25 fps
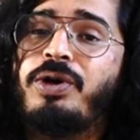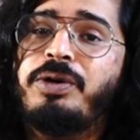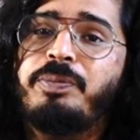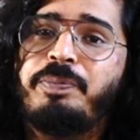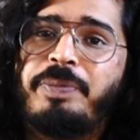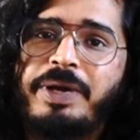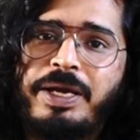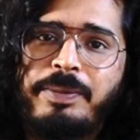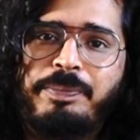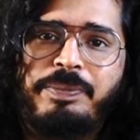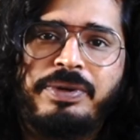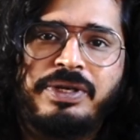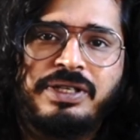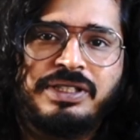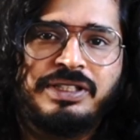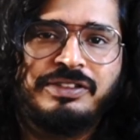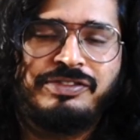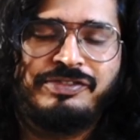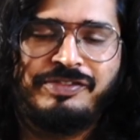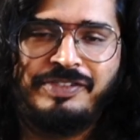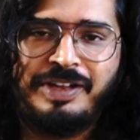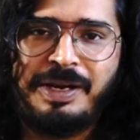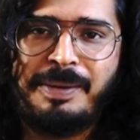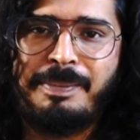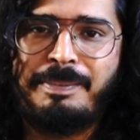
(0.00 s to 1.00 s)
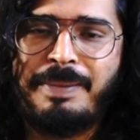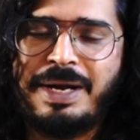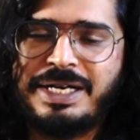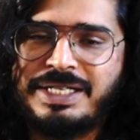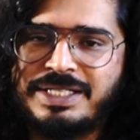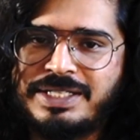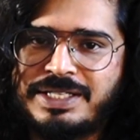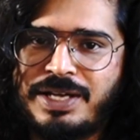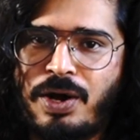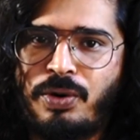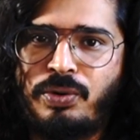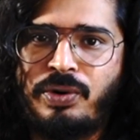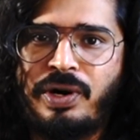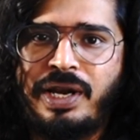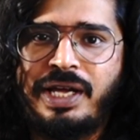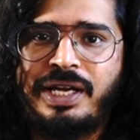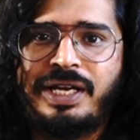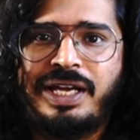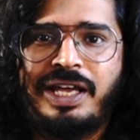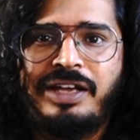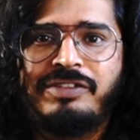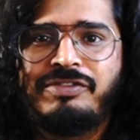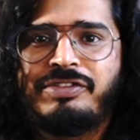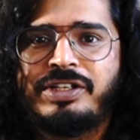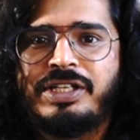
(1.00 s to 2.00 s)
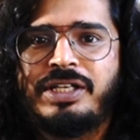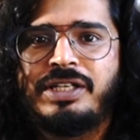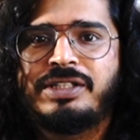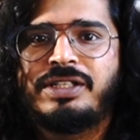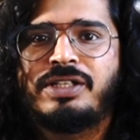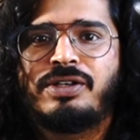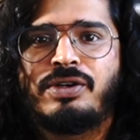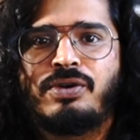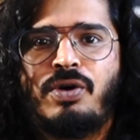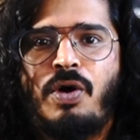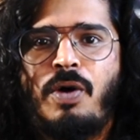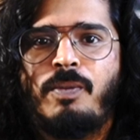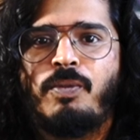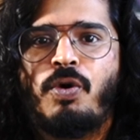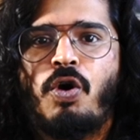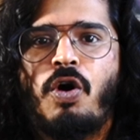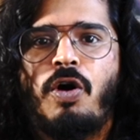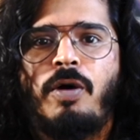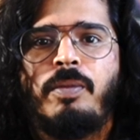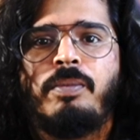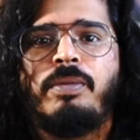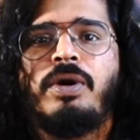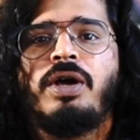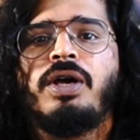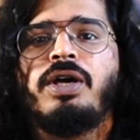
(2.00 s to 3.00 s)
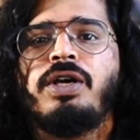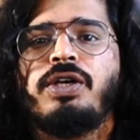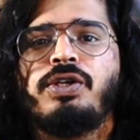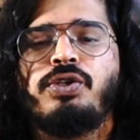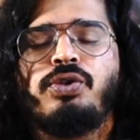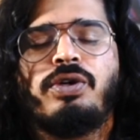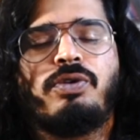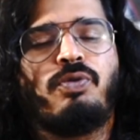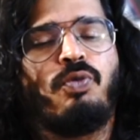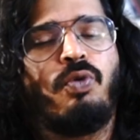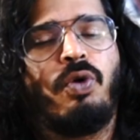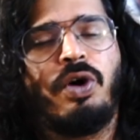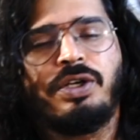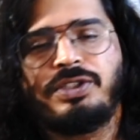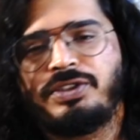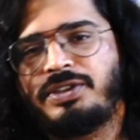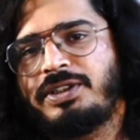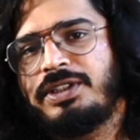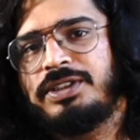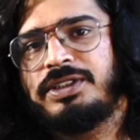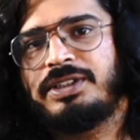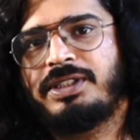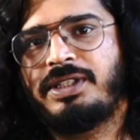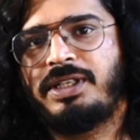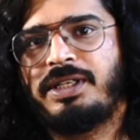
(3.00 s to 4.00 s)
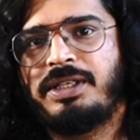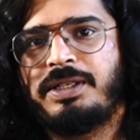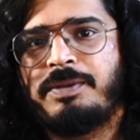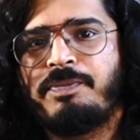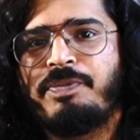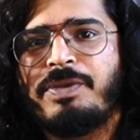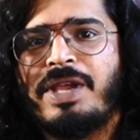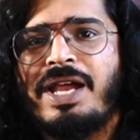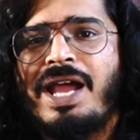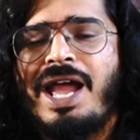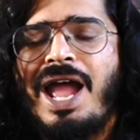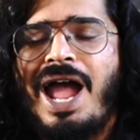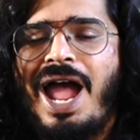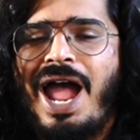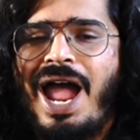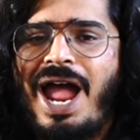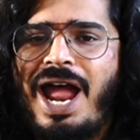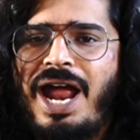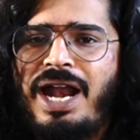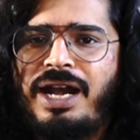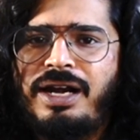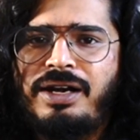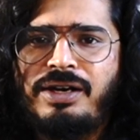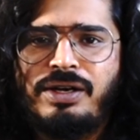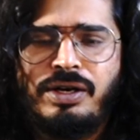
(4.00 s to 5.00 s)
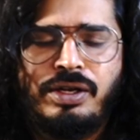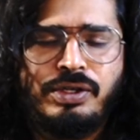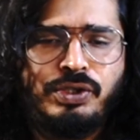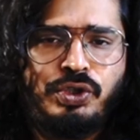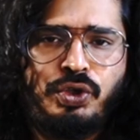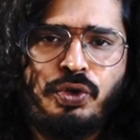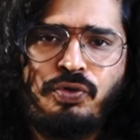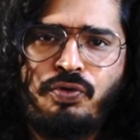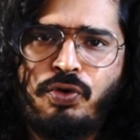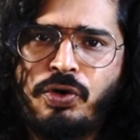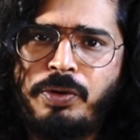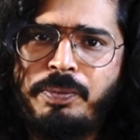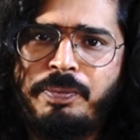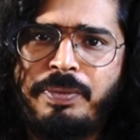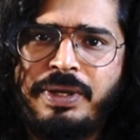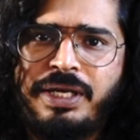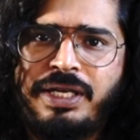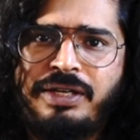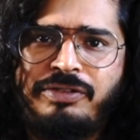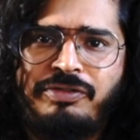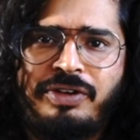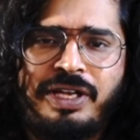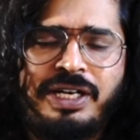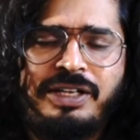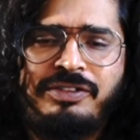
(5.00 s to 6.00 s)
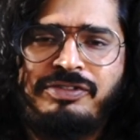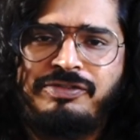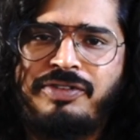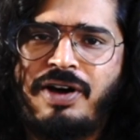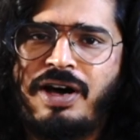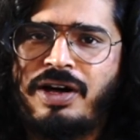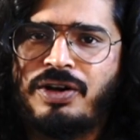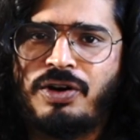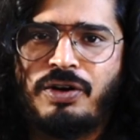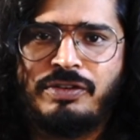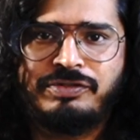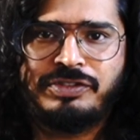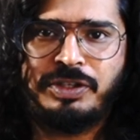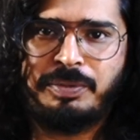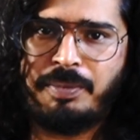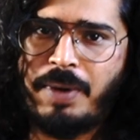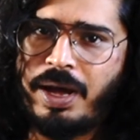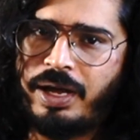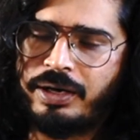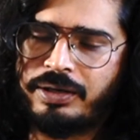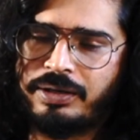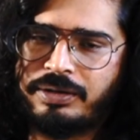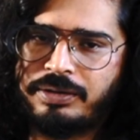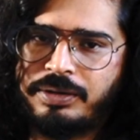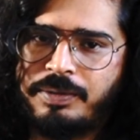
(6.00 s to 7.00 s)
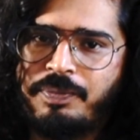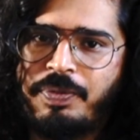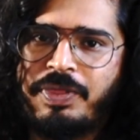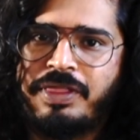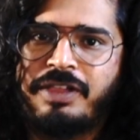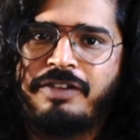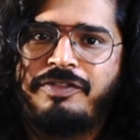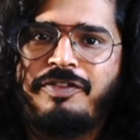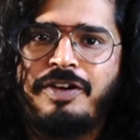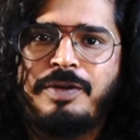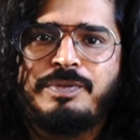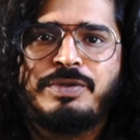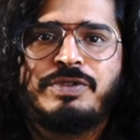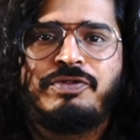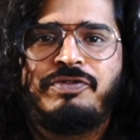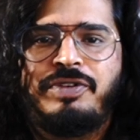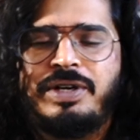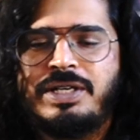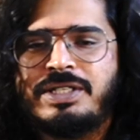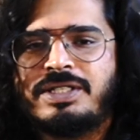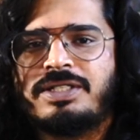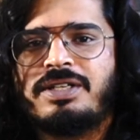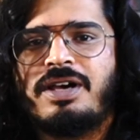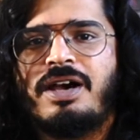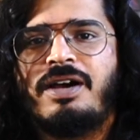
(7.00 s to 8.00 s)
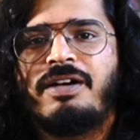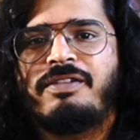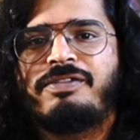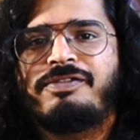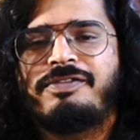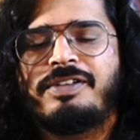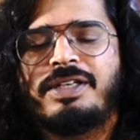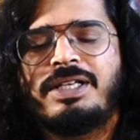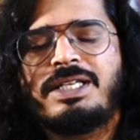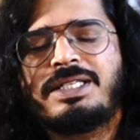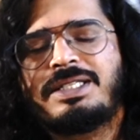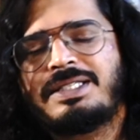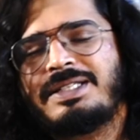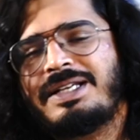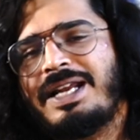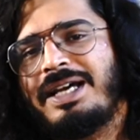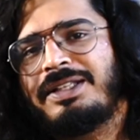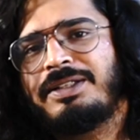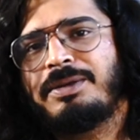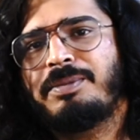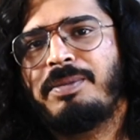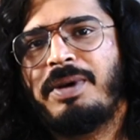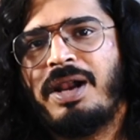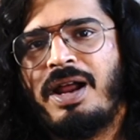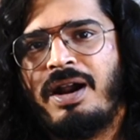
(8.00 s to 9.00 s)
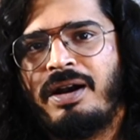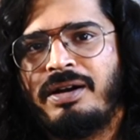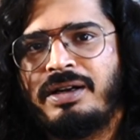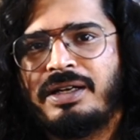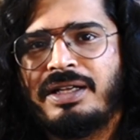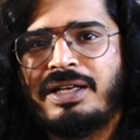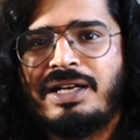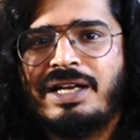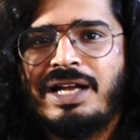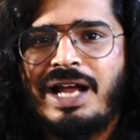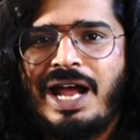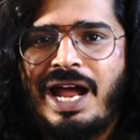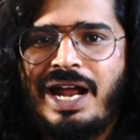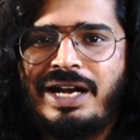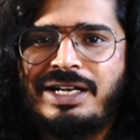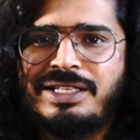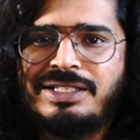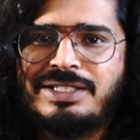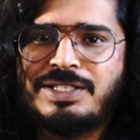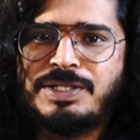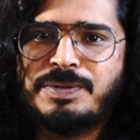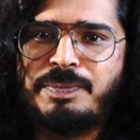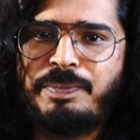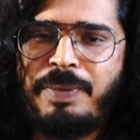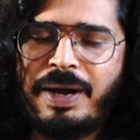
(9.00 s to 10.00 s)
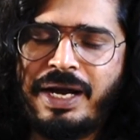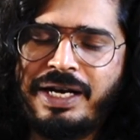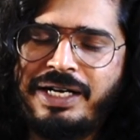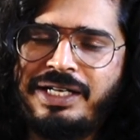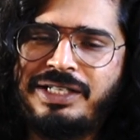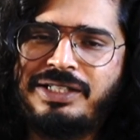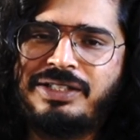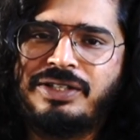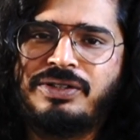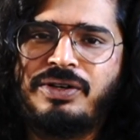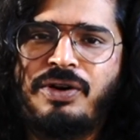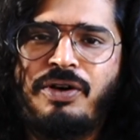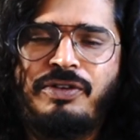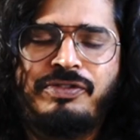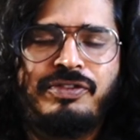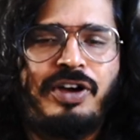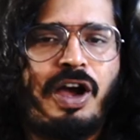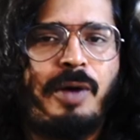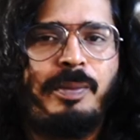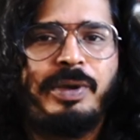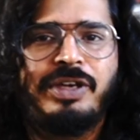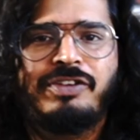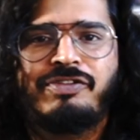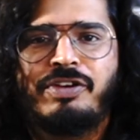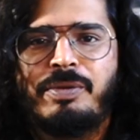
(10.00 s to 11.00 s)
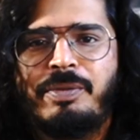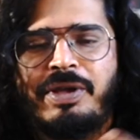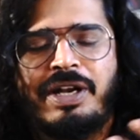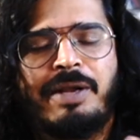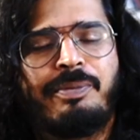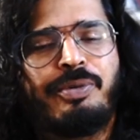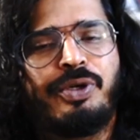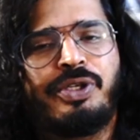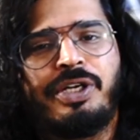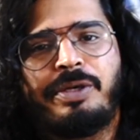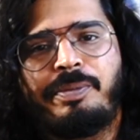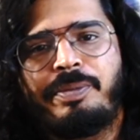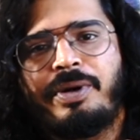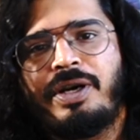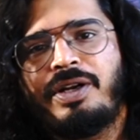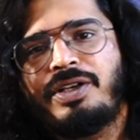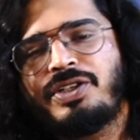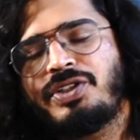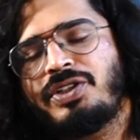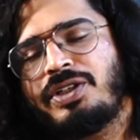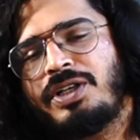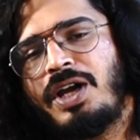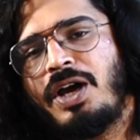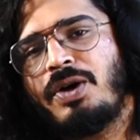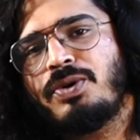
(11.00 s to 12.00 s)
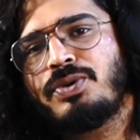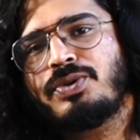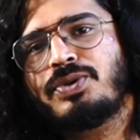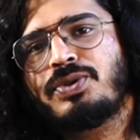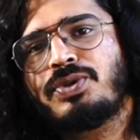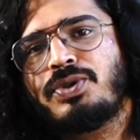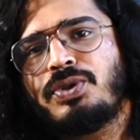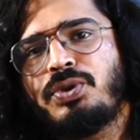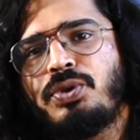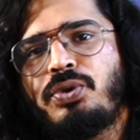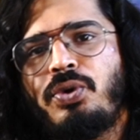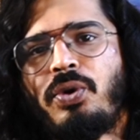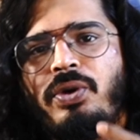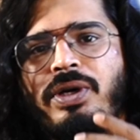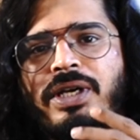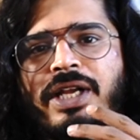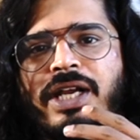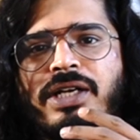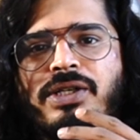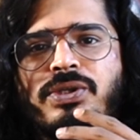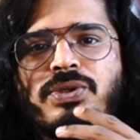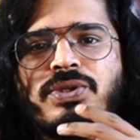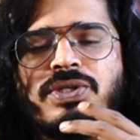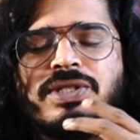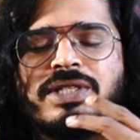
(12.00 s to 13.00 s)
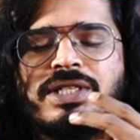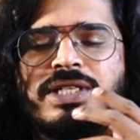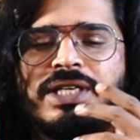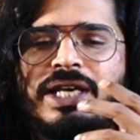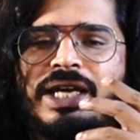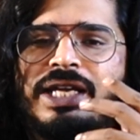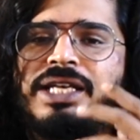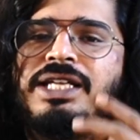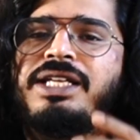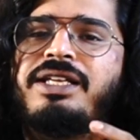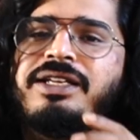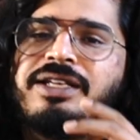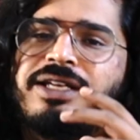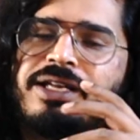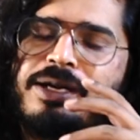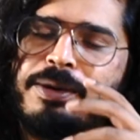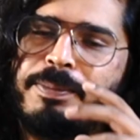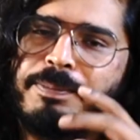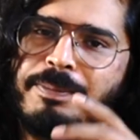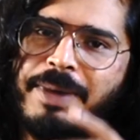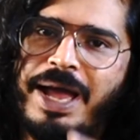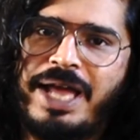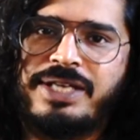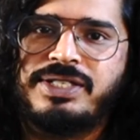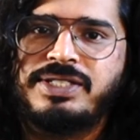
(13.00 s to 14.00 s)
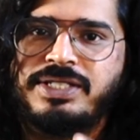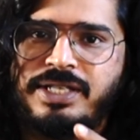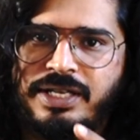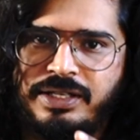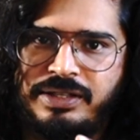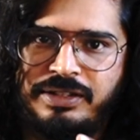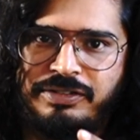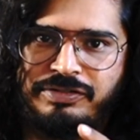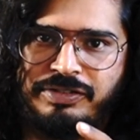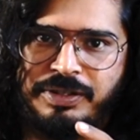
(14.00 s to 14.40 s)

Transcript: on paper, the film might sound like every other rom com you have watched recently, and you wouldn't be very far off the mark. The film's first half is rather bland, and in spite of coming from a reputed production house, you don't get to see any real magic in the